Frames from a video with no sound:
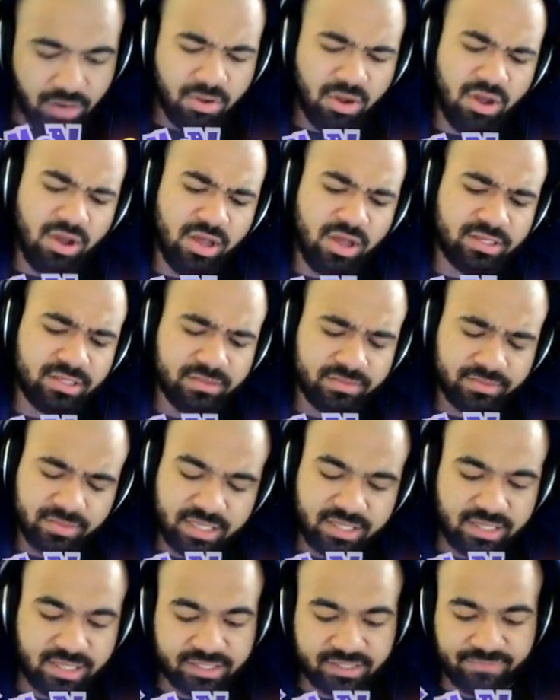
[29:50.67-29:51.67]
Come on!
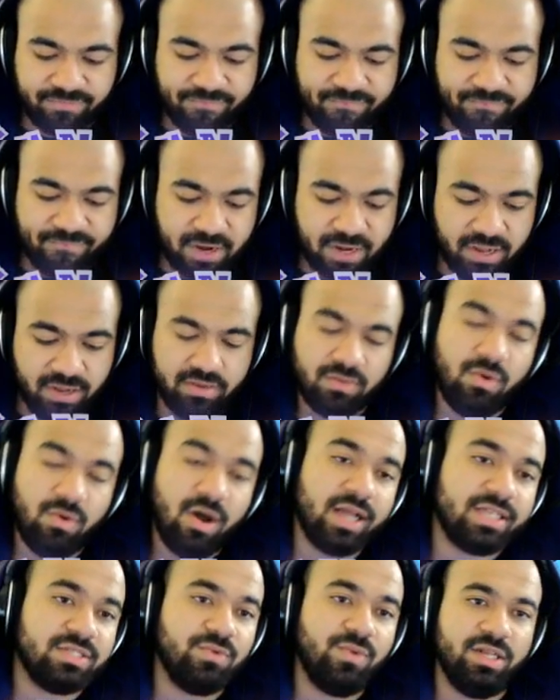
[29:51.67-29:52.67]
Get this finish.
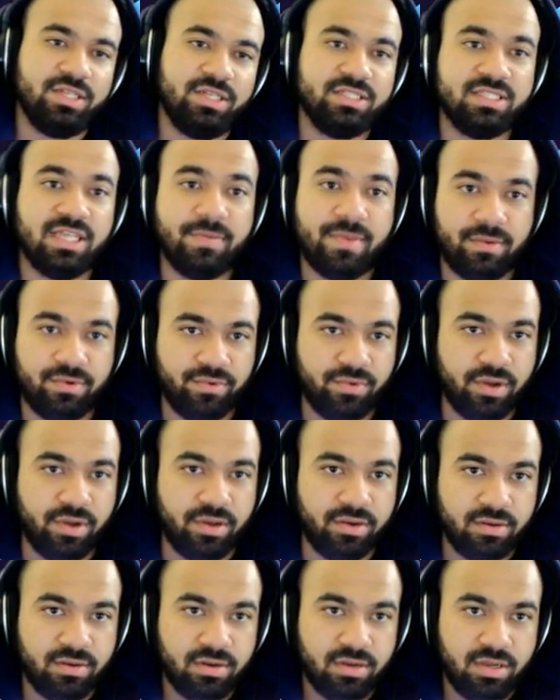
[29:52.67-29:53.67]
Watch, watch us not be able to
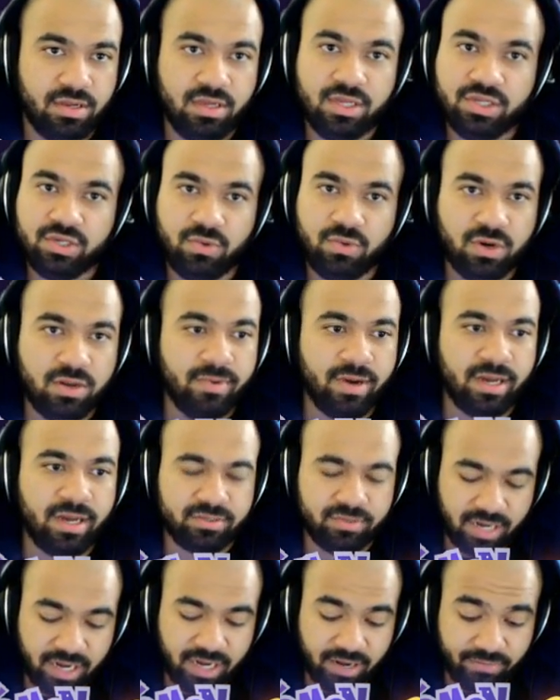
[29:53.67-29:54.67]
run. 20
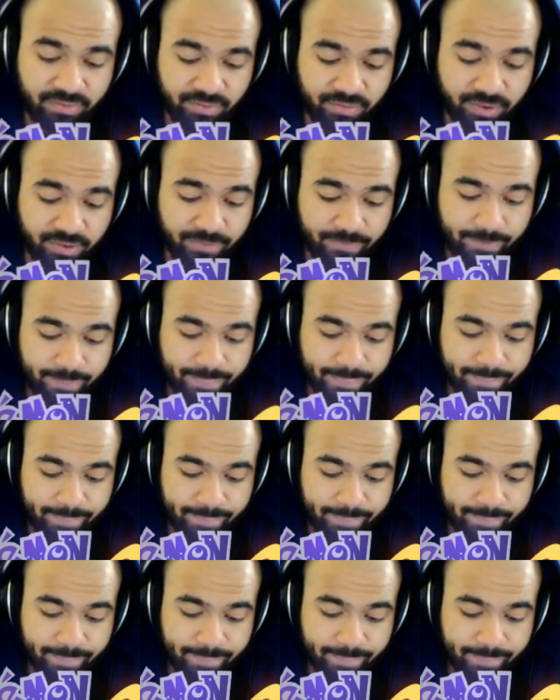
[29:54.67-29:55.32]
bucks, we're not able to run.